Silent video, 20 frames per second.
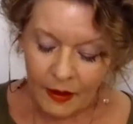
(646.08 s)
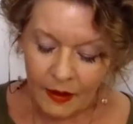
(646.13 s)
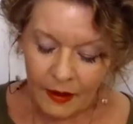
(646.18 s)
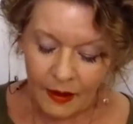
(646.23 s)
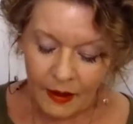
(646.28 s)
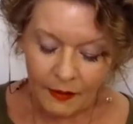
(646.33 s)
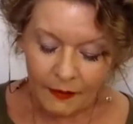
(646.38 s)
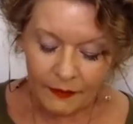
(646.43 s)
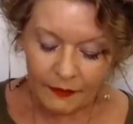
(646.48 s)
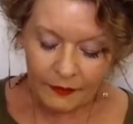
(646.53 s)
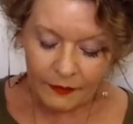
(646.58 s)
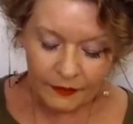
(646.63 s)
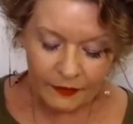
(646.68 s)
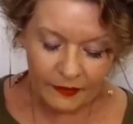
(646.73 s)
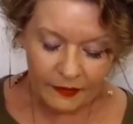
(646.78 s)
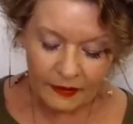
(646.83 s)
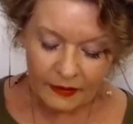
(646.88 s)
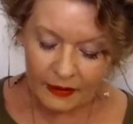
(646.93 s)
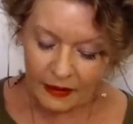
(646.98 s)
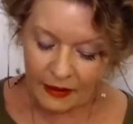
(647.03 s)
Now,
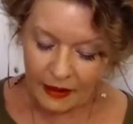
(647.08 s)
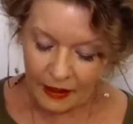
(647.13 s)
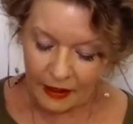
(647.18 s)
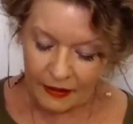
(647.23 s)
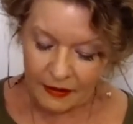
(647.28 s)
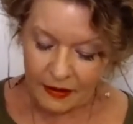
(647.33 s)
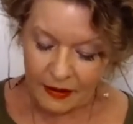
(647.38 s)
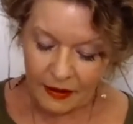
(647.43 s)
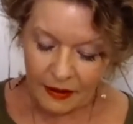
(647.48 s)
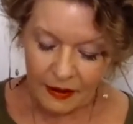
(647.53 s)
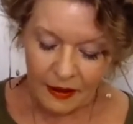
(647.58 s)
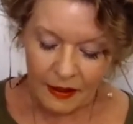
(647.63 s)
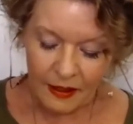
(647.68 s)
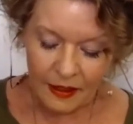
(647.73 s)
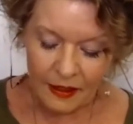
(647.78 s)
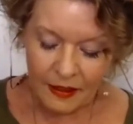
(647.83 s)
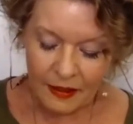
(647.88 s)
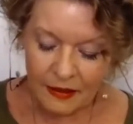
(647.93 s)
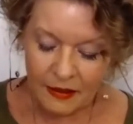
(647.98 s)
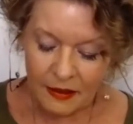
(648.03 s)
the next thing
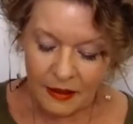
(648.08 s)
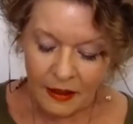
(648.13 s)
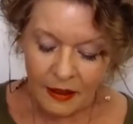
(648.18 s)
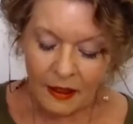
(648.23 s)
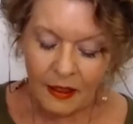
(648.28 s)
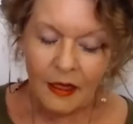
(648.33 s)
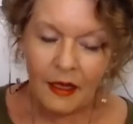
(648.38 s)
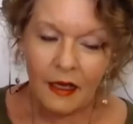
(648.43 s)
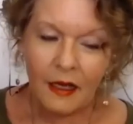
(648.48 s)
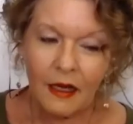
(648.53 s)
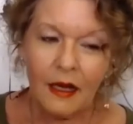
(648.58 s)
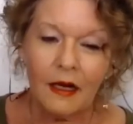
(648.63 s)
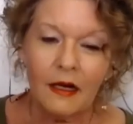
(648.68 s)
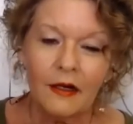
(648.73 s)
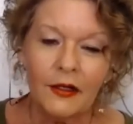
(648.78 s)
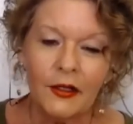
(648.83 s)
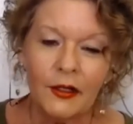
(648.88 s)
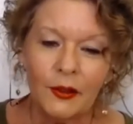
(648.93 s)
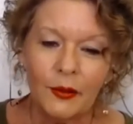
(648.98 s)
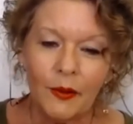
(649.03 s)
is,
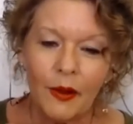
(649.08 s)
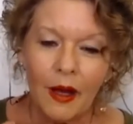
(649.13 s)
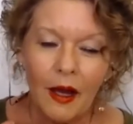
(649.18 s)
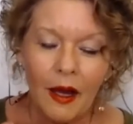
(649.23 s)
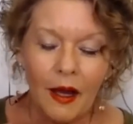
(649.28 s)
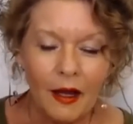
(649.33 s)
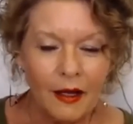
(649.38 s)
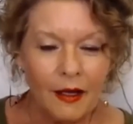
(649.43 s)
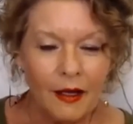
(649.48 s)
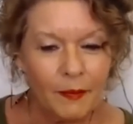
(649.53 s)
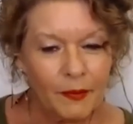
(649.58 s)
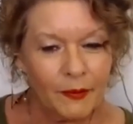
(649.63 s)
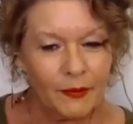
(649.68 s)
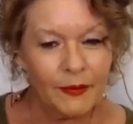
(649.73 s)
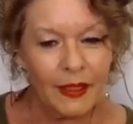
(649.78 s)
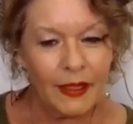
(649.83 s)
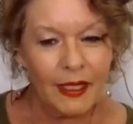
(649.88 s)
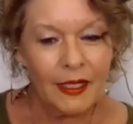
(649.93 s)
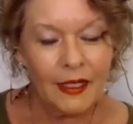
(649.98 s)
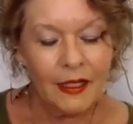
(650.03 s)
are you
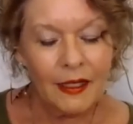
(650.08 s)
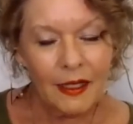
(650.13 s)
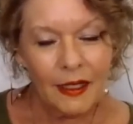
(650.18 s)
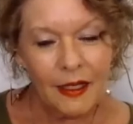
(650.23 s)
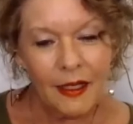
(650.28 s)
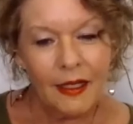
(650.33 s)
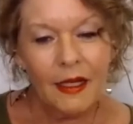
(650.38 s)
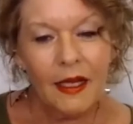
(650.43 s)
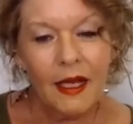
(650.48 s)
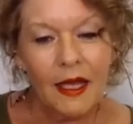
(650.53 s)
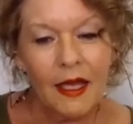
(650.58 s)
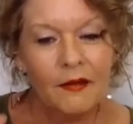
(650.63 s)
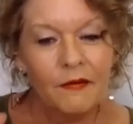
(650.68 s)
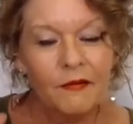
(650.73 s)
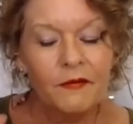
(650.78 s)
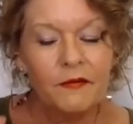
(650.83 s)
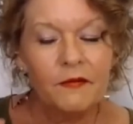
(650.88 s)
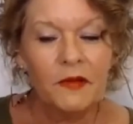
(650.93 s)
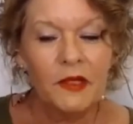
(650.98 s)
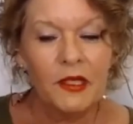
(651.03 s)
operating in a
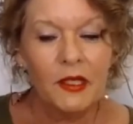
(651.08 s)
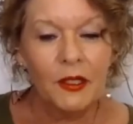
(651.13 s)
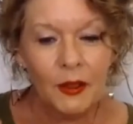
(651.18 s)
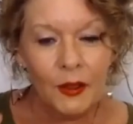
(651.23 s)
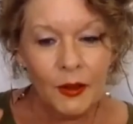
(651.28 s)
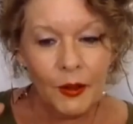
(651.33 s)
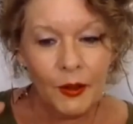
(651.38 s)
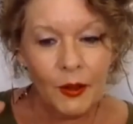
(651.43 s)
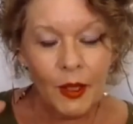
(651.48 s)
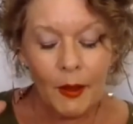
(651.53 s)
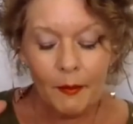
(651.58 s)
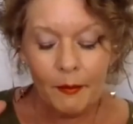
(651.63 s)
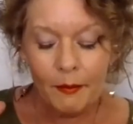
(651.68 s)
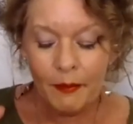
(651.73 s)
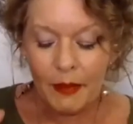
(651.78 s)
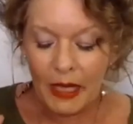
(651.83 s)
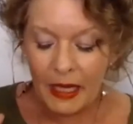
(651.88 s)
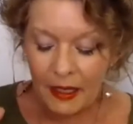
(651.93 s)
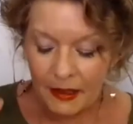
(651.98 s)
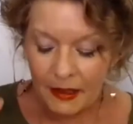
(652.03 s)

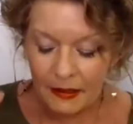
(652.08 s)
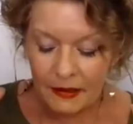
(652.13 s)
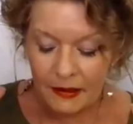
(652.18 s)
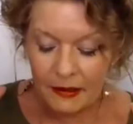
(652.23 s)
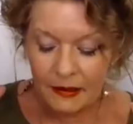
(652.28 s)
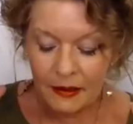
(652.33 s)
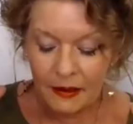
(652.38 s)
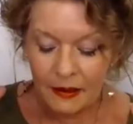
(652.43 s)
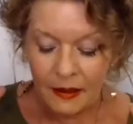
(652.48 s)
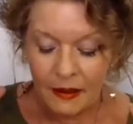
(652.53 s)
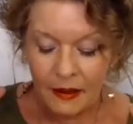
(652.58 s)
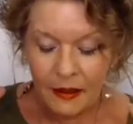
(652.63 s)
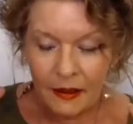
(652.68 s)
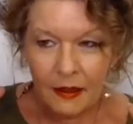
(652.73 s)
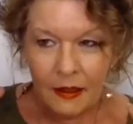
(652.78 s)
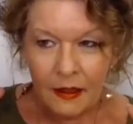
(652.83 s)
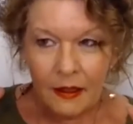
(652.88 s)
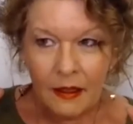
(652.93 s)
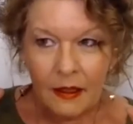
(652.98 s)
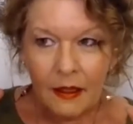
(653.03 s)
fear-based
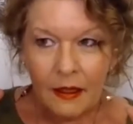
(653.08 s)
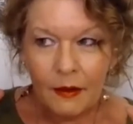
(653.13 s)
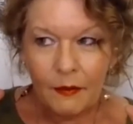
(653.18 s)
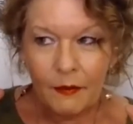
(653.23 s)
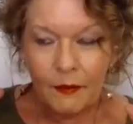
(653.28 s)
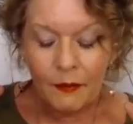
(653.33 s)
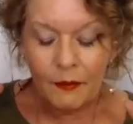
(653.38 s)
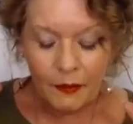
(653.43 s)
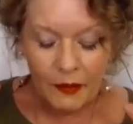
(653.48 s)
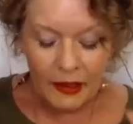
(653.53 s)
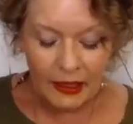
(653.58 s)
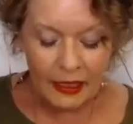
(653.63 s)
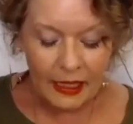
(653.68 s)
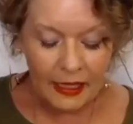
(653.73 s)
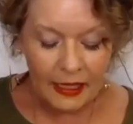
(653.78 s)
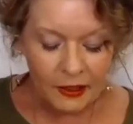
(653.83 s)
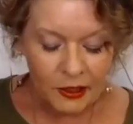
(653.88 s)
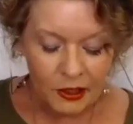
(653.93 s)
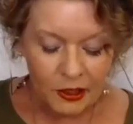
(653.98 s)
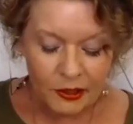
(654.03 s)

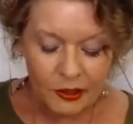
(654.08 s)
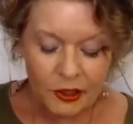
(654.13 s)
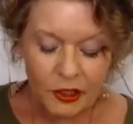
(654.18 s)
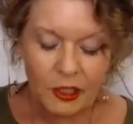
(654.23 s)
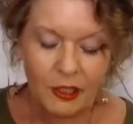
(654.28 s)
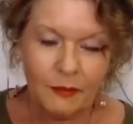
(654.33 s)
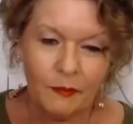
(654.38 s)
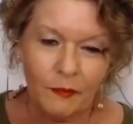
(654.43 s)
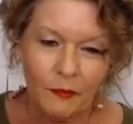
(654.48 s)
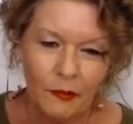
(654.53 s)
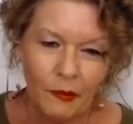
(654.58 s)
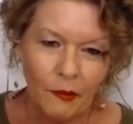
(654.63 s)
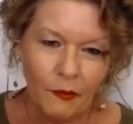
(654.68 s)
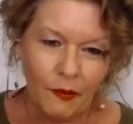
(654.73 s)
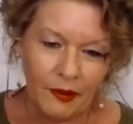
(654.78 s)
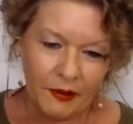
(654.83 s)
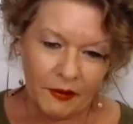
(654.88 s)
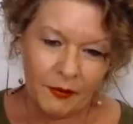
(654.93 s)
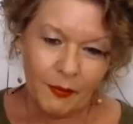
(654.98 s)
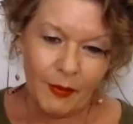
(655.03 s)
relationship
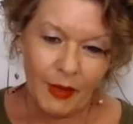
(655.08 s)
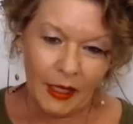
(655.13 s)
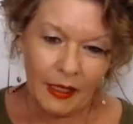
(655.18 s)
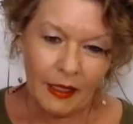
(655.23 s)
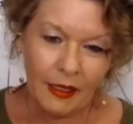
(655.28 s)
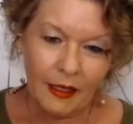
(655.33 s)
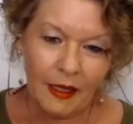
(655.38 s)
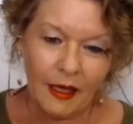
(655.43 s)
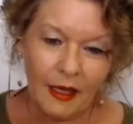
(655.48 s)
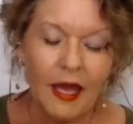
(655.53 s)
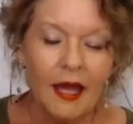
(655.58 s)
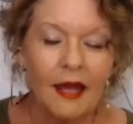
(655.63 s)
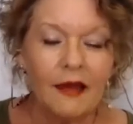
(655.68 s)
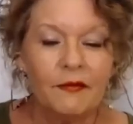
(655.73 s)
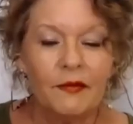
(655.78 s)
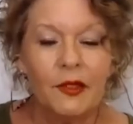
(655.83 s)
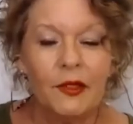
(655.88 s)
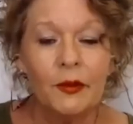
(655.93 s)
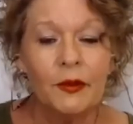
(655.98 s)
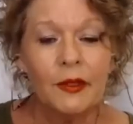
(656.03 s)
with money? Have
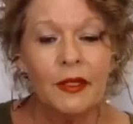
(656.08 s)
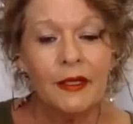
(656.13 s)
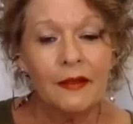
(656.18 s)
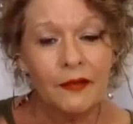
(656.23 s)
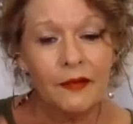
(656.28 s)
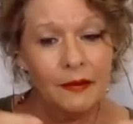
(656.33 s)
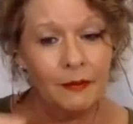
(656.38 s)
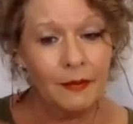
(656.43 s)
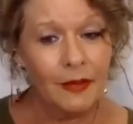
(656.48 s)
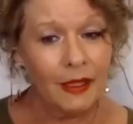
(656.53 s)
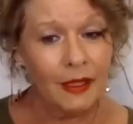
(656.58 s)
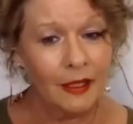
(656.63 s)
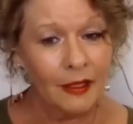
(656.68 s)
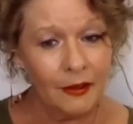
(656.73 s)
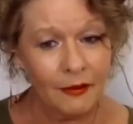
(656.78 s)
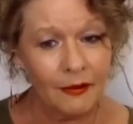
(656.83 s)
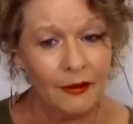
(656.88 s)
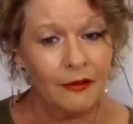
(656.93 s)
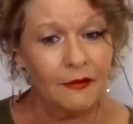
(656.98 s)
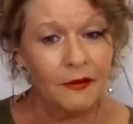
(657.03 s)
you given money
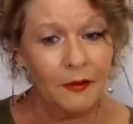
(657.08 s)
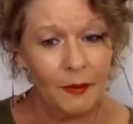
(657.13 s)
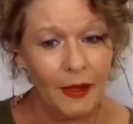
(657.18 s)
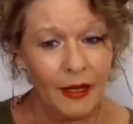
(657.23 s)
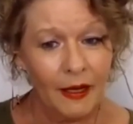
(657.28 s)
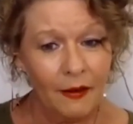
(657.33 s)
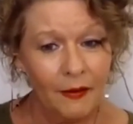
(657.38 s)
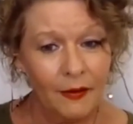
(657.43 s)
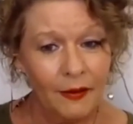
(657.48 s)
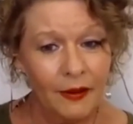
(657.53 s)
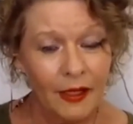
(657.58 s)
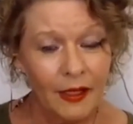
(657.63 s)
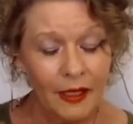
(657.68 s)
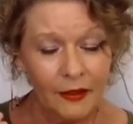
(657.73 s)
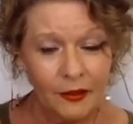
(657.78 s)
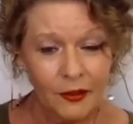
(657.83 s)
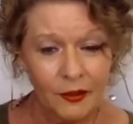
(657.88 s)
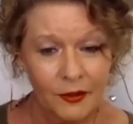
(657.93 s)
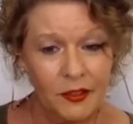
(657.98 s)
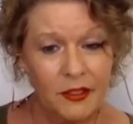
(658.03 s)
all the power
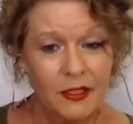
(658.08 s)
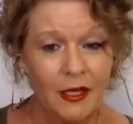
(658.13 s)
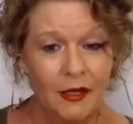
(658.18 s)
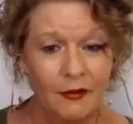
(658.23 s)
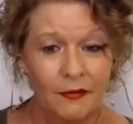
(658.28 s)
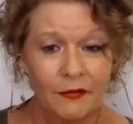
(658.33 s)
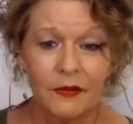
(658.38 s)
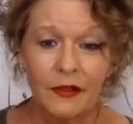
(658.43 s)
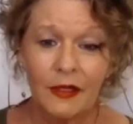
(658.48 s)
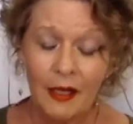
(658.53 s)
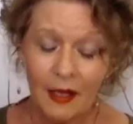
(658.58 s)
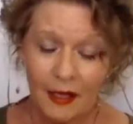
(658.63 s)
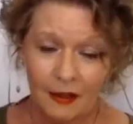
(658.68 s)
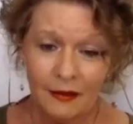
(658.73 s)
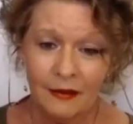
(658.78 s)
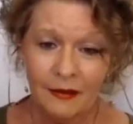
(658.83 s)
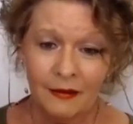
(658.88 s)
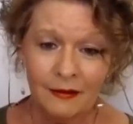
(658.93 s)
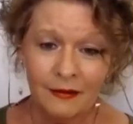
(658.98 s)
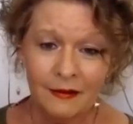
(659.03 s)
and yourself none?